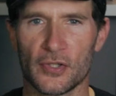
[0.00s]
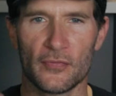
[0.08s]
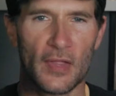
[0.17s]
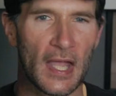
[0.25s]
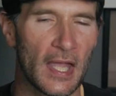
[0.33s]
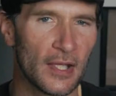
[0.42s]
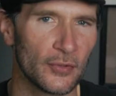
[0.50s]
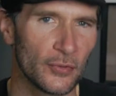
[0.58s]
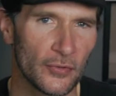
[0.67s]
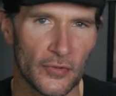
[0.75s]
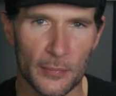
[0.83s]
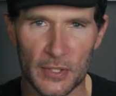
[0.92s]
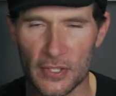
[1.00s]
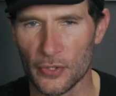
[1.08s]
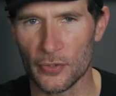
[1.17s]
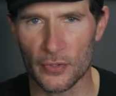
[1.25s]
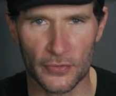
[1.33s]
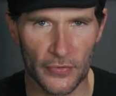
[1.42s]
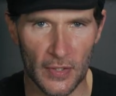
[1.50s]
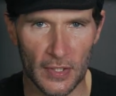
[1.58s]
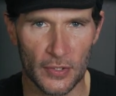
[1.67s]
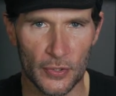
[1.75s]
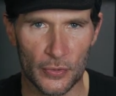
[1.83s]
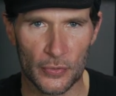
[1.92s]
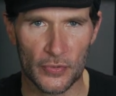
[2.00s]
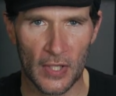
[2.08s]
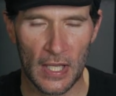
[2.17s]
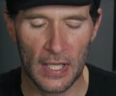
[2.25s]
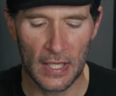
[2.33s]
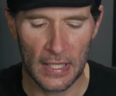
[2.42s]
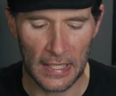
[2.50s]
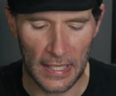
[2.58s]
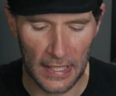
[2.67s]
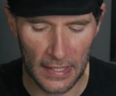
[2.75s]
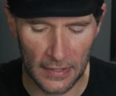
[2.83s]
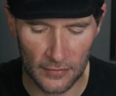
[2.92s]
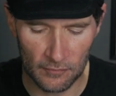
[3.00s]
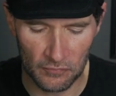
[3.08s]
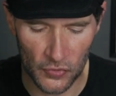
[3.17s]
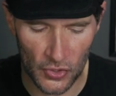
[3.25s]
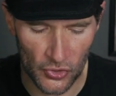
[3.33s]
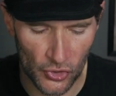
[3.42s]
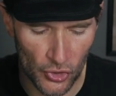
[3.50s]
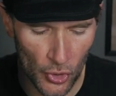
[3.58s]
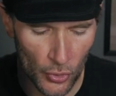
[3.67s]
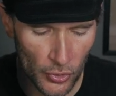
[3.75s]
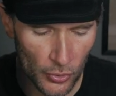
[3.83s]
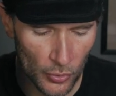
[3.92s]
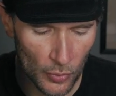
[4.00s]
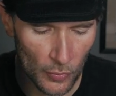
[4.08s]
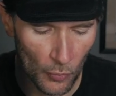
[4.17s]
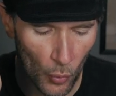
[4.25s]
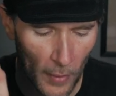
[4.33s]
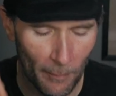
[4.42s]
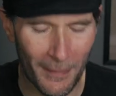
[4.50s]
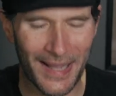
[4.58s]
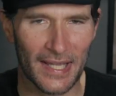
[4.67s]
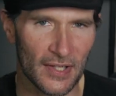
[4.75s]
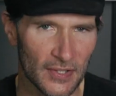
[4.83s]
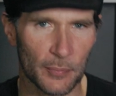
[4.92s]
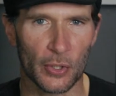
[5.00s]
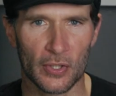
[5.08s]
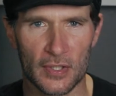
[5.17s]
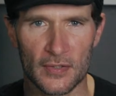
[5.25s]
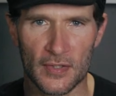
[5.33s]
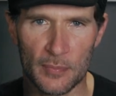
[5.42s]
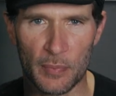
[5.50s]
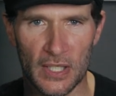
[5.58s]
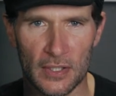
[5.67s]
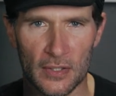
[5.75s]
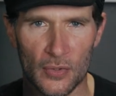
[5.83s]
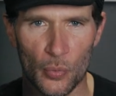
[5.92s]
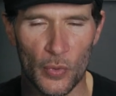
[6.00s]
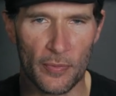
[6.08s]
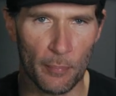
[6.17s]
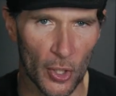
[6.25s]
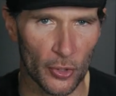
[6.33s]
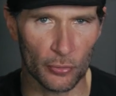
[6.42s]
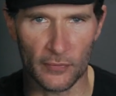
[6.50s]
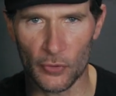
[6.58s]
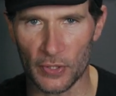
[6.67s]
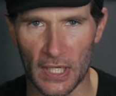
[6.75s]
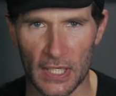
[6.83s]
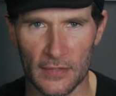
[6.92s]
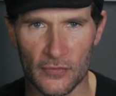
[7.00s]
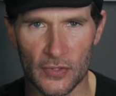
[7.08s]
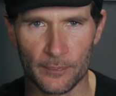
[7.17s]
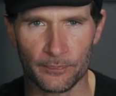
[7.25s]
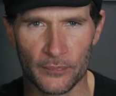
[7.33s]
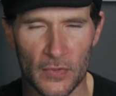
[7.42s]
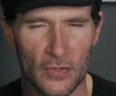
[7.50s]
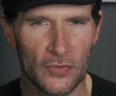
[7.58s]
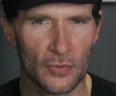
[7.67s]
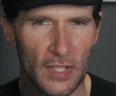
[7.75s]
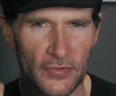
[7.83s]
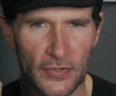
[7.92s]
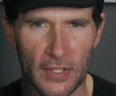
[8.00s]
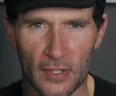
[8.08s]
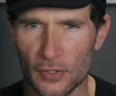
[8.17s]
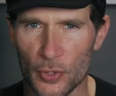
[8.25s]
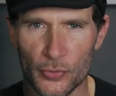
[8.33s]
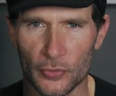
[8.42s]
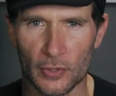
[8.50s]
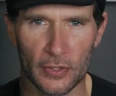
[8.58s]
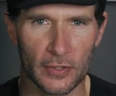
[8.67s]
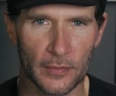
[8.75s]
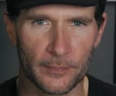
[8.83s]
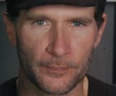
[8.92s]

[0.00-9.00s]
of the handles, the materials they use, and just show you what my experience has been with Bark River knives. So let's take a closer look.